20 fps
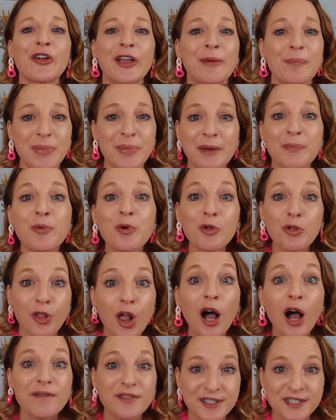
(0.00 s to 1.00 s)
Like, people
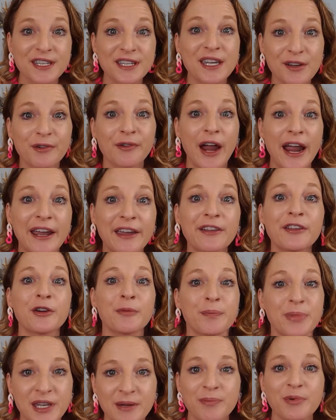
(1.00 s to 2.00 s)
love seeing regular
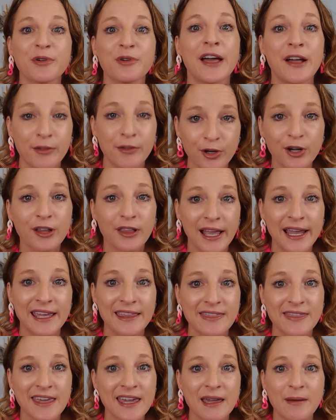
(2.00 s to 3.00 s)
people that look
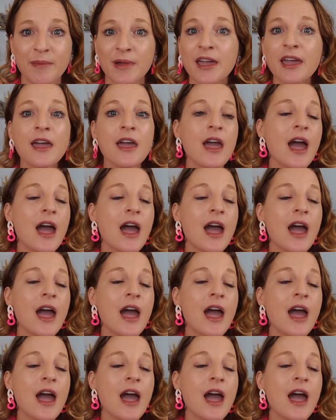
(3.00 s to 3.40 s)
like them.